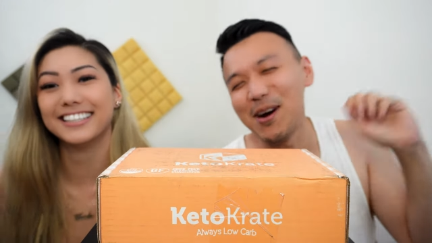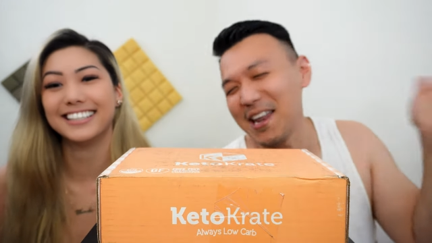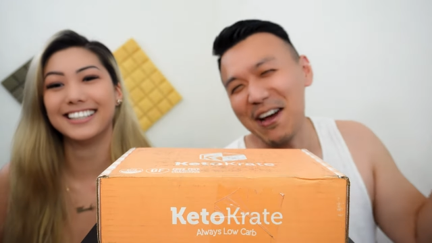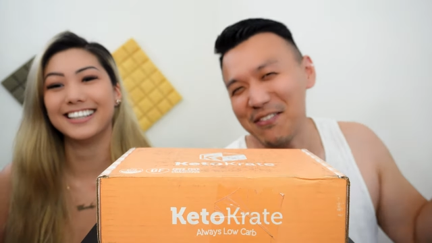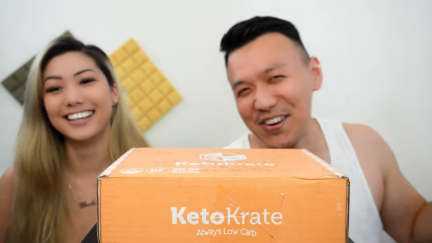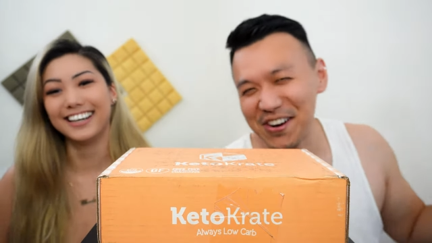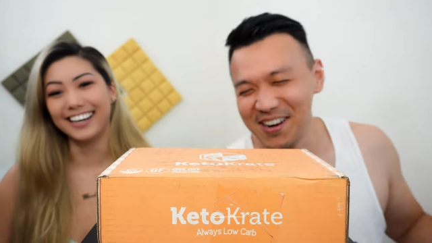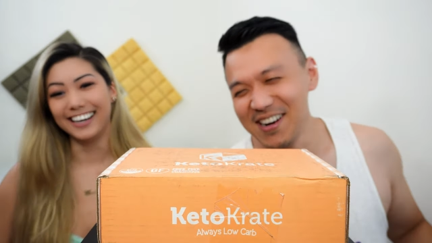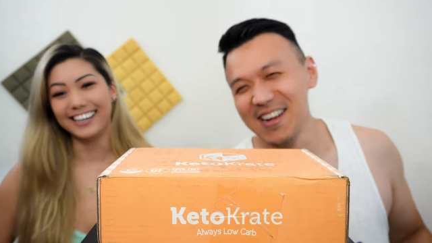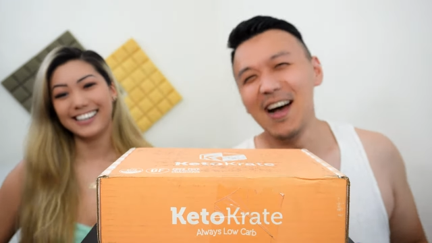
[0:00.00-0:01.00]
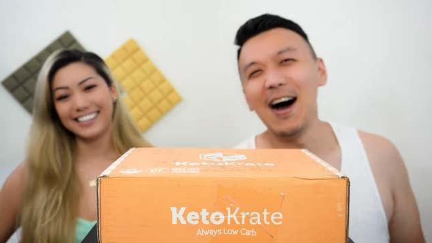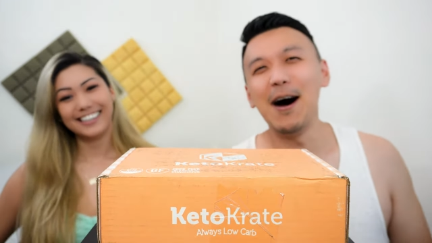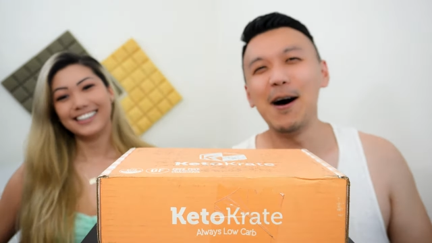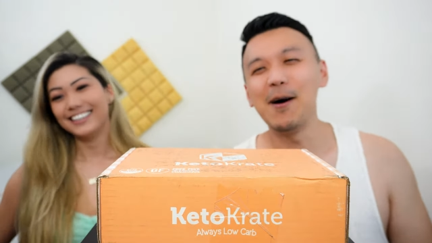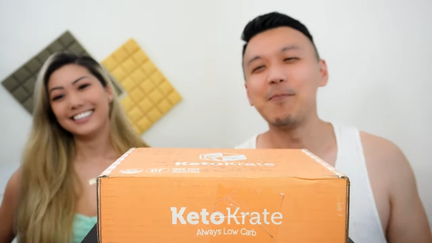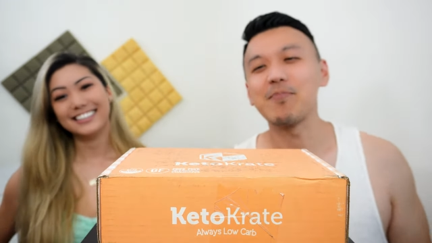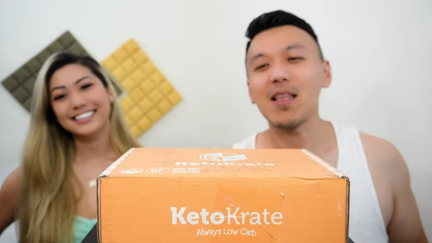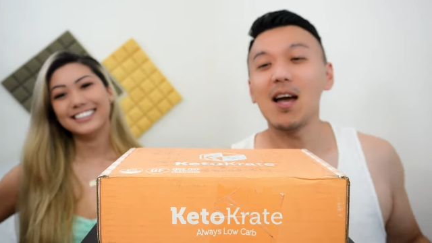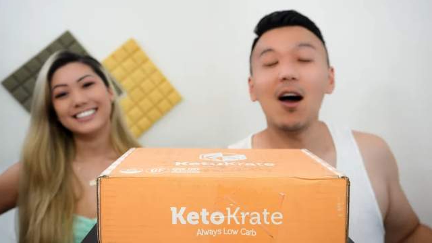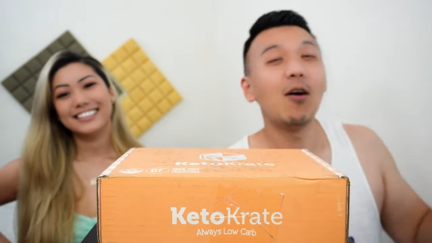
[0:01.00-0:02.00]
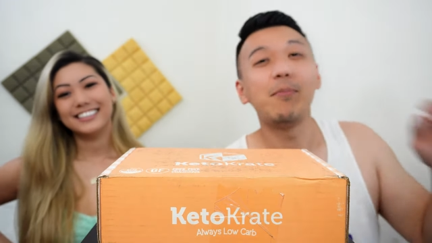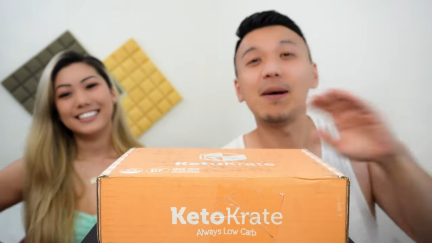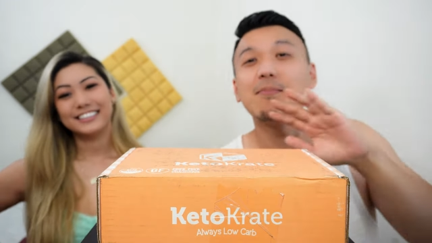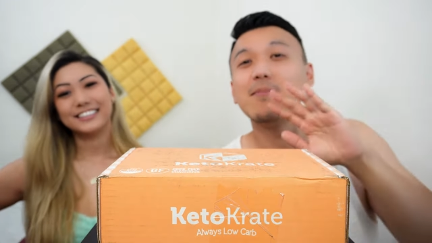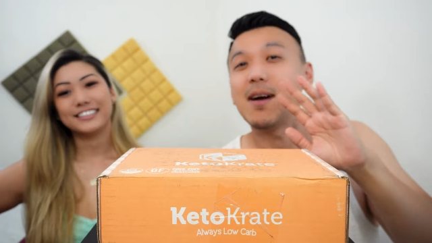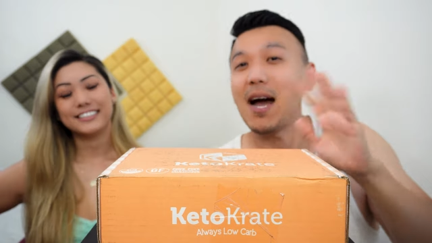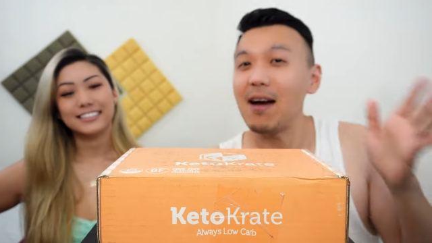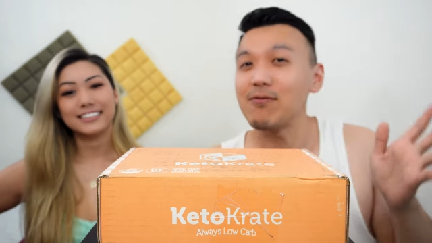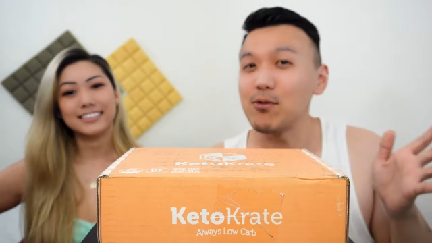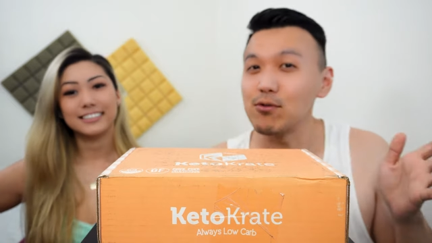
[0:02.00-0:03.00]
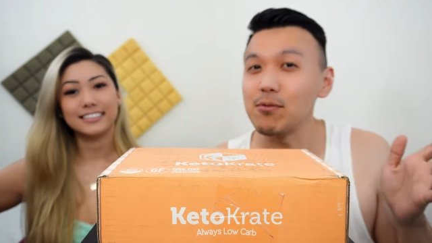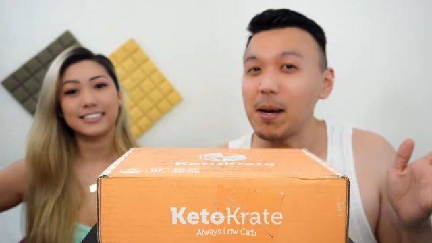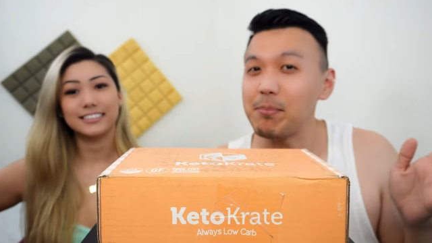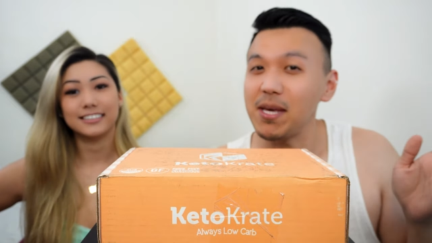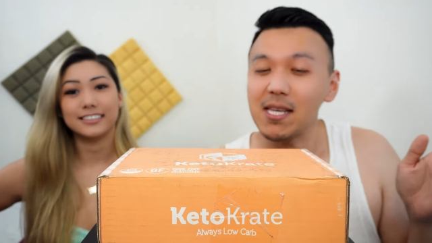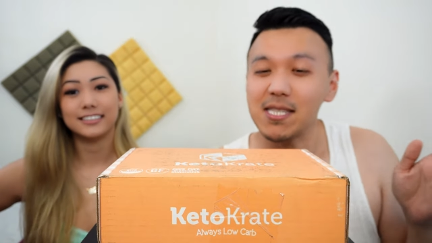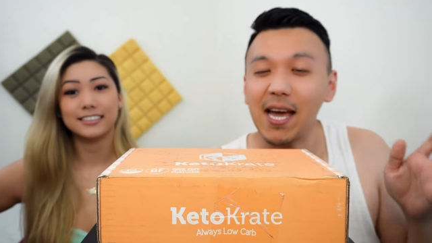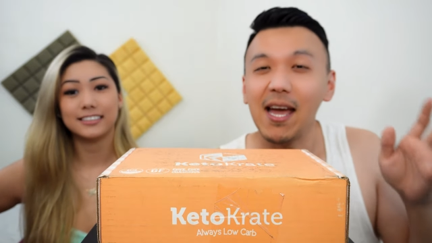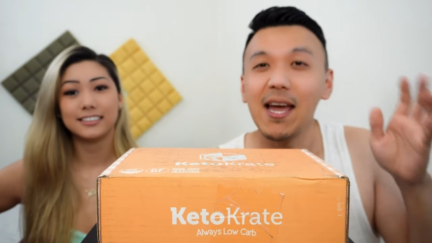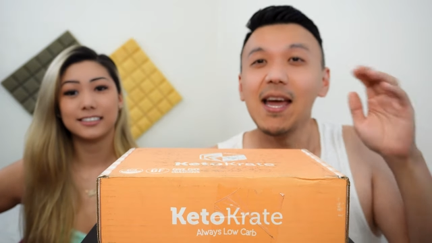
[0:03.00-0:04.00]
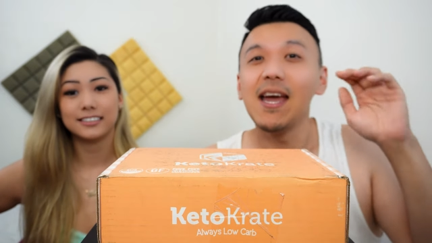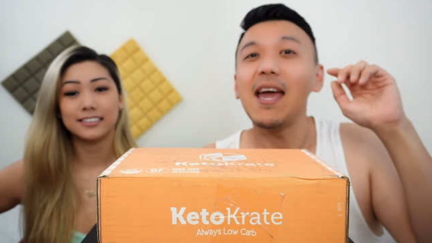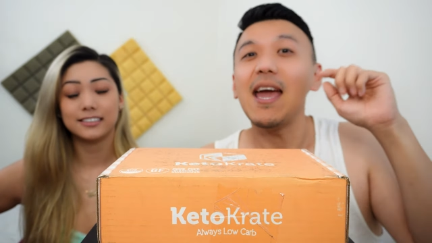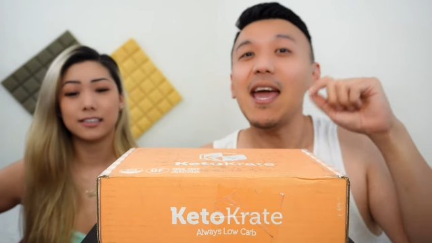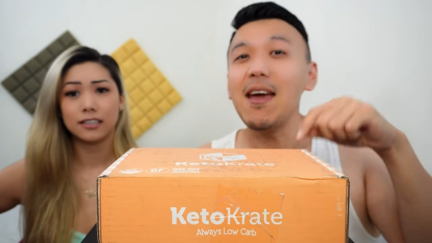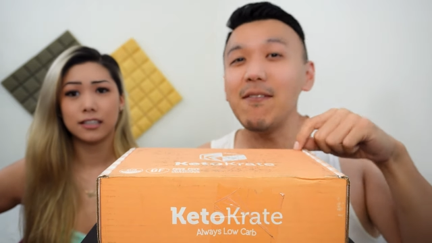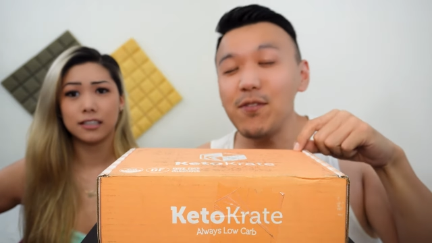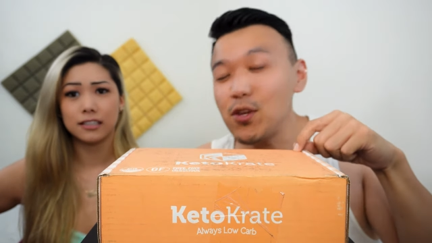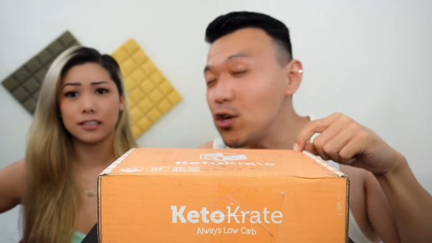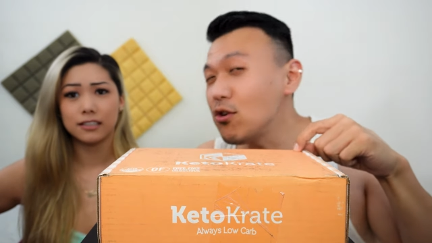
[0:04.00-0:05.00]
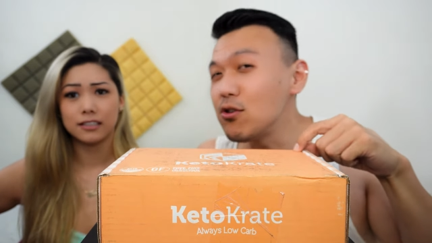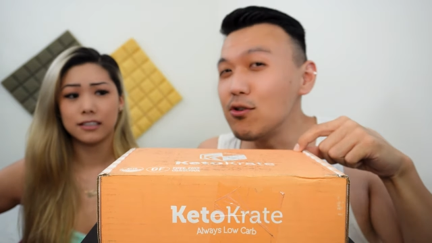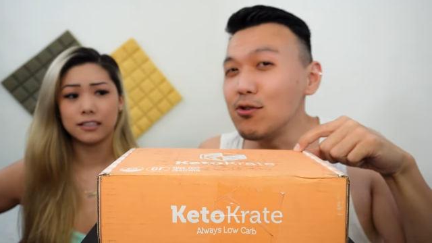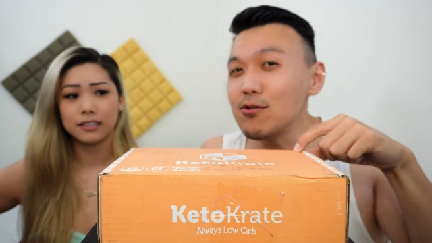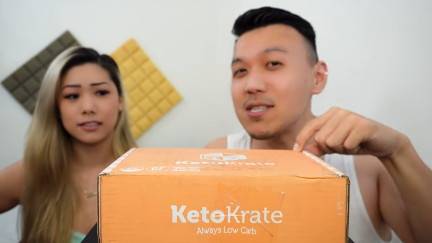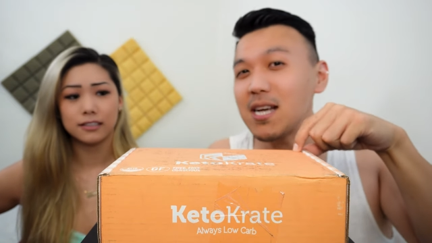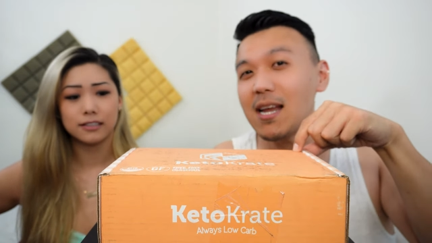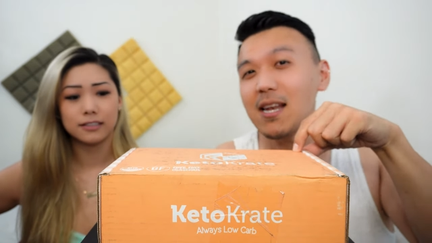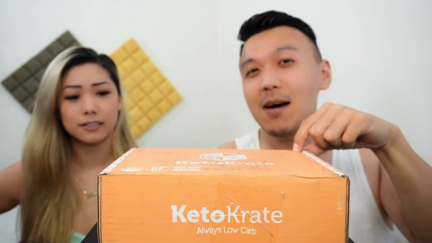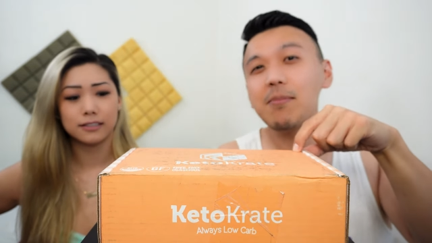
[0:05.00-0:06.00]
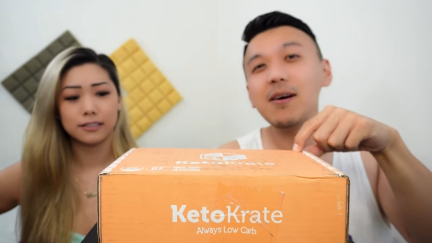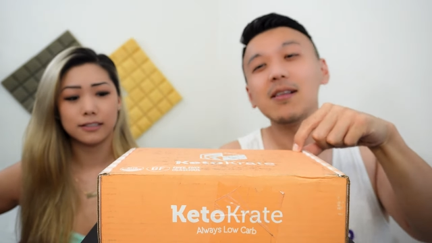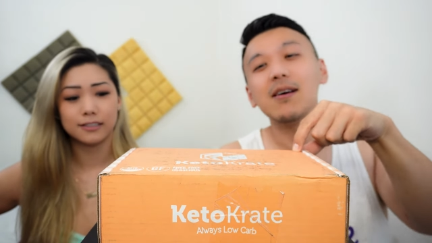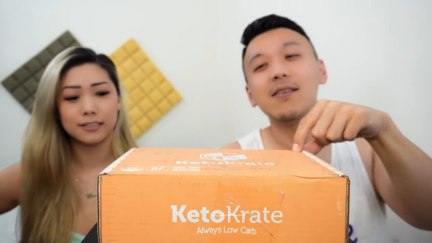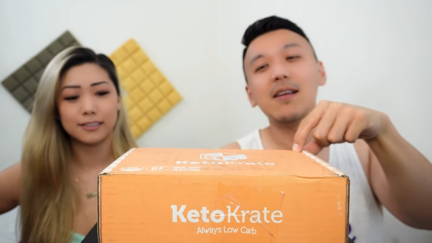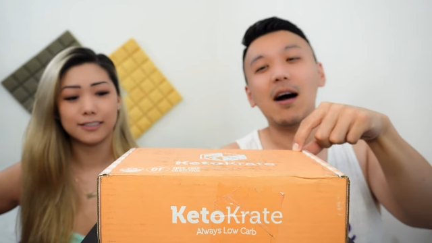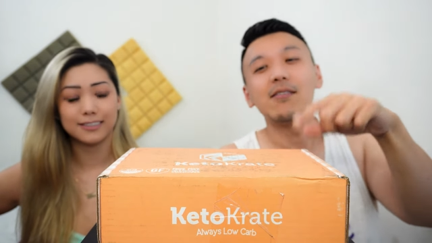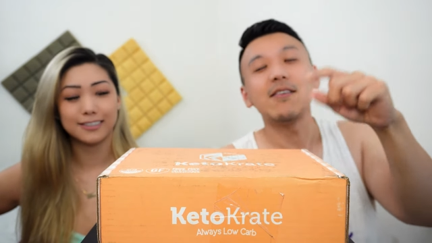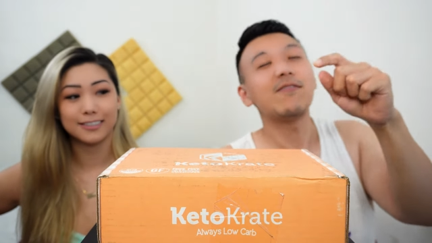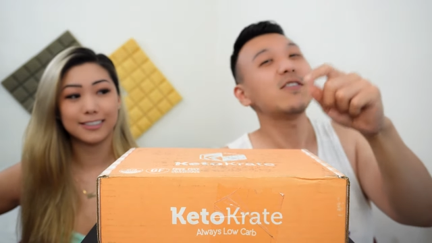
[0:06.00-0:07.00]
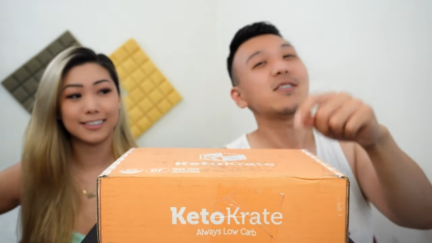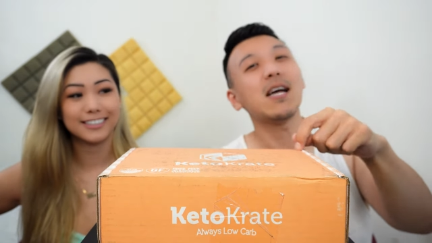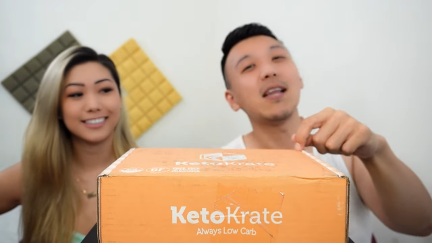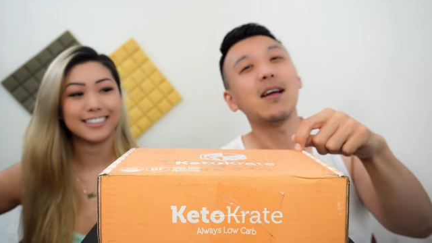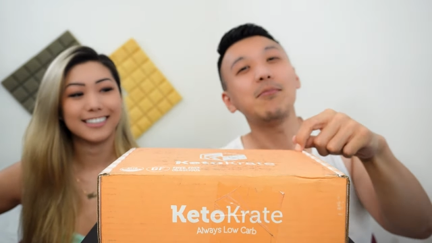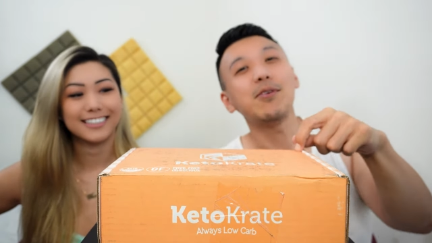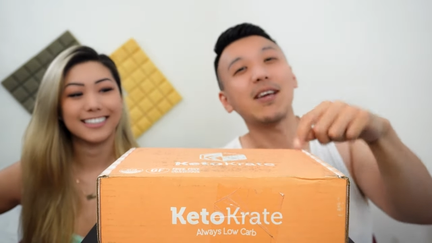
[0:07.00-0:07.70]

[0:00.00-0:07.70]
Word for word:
Speaker 1: whatever. Um, oh, but I have to do my PSA. If you sign up uh, on the first sign up,